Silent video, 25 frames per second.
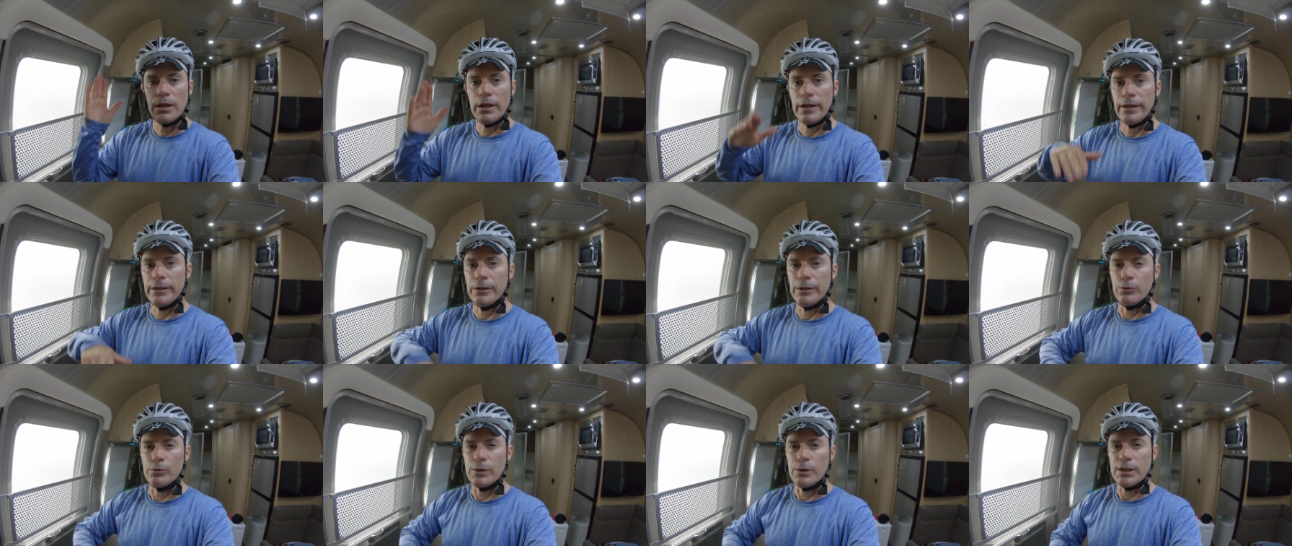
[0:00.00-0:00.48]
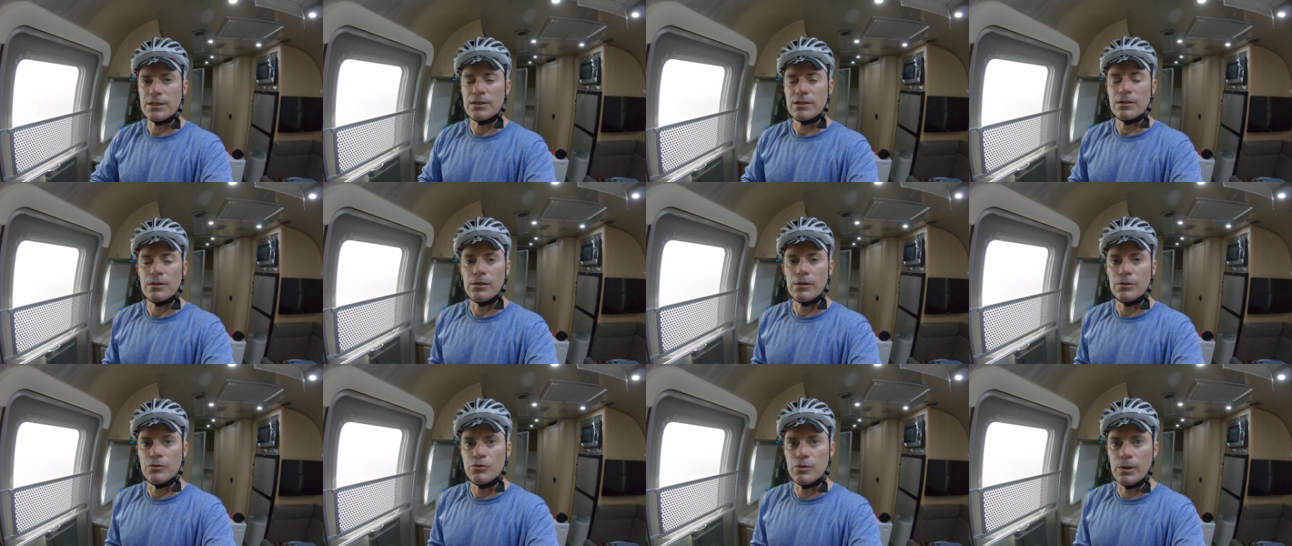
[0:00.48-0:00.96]
And the rest of
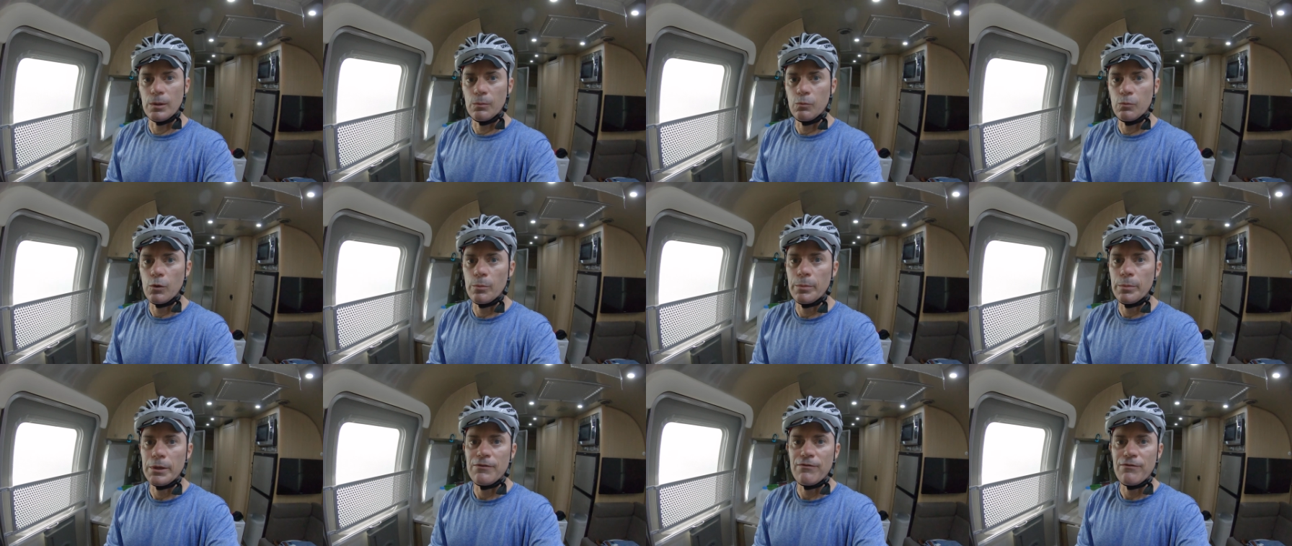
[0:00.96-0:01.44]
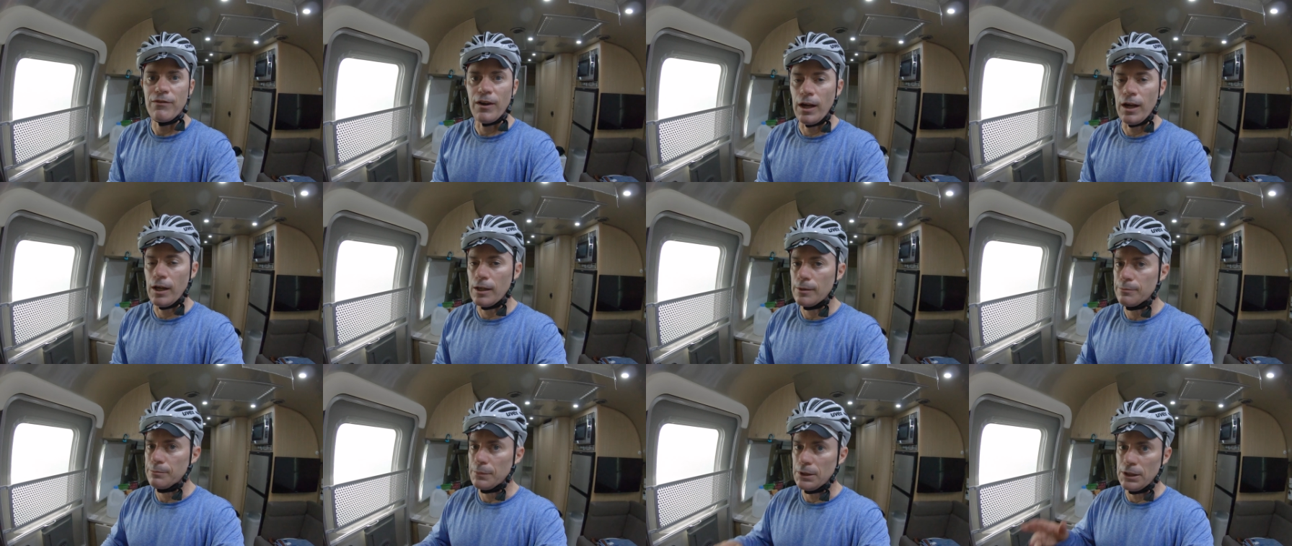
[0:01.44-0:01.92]
the trip will be fine.